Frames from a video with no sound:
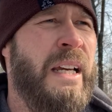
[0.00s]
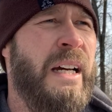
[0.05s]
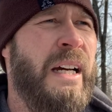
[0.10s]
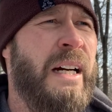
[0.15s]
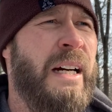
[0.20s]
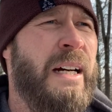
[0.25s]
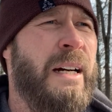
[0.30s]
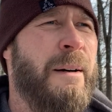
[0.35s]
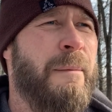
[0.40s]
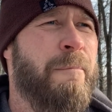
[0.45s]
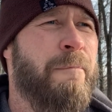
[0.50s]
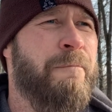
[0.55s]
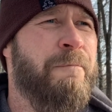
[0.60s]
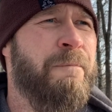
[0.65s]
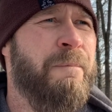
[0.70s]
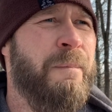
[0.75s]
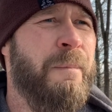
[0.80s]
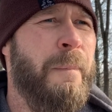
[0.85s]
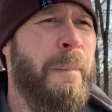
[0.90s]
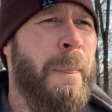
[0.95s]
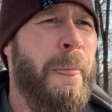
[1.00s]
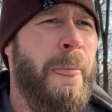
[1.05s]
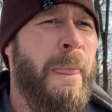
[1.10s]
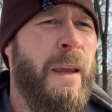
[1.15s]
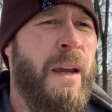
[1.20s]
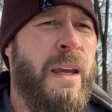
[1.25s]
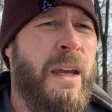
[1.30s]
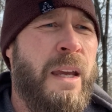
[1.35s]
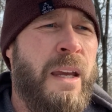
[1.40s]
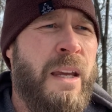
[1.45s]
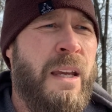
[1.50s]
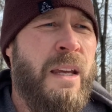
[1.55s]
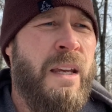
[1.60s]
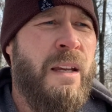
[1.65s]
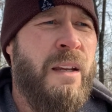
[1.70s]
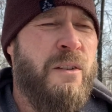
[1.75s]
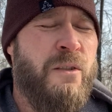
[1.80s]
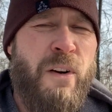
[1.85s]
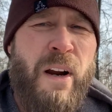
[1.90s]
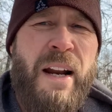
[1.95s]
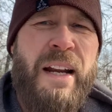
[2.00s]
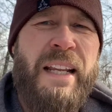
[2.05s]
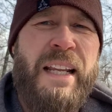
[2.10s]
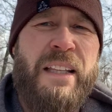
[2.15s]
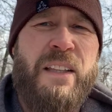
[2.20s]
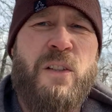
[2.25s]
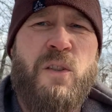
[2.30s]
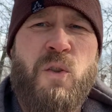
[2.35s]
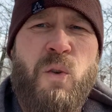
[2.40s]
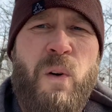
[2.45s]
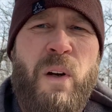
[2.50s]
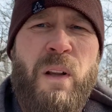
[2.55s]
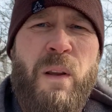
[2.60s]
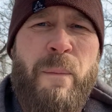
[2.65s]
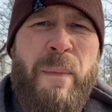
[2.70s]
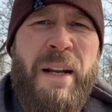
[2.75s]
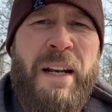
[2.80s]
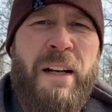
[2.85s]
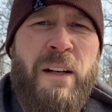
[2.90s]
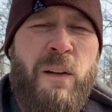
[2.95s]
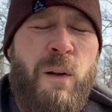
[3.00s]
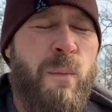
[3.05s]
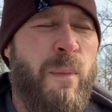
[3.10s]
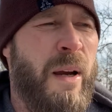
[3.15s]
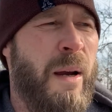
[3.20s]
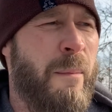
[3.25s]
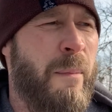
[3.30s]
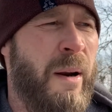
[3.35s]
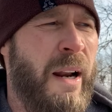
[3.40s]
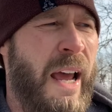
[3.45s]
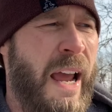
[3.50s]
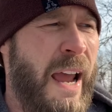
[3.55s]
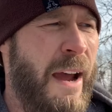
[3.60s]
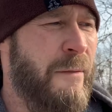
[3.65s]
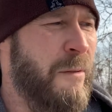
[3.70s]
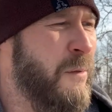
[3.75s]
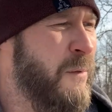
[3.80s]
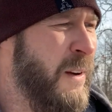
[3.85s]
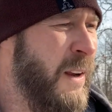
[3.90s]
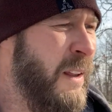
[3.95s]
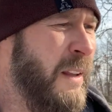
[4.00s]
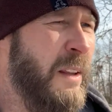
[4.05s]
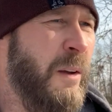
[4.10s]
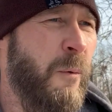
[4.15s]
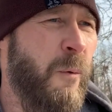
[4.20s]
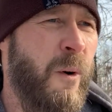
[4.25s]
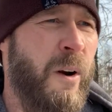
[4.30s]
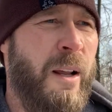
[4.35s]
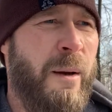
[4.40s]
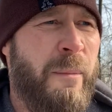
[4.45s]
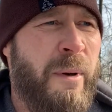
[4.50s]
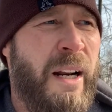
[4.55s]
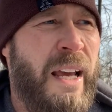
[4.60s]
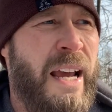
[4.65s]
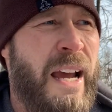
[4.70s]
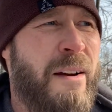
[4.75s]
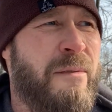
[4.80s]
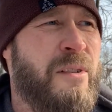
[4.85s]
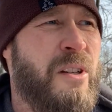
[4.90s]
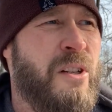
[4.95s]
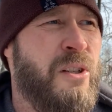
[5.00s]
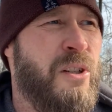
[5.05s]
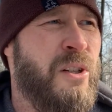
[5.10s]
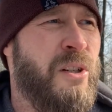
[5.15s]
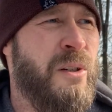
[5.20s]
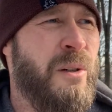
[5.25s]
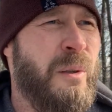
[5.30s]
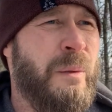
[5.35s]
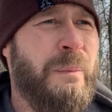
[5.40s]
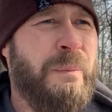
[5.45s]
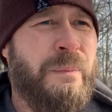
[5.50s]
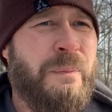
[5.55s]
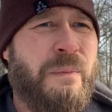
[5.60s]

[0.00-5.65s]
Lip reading: trying to get the soil amended a little bit, but I have a feeling that what I'm going to have to do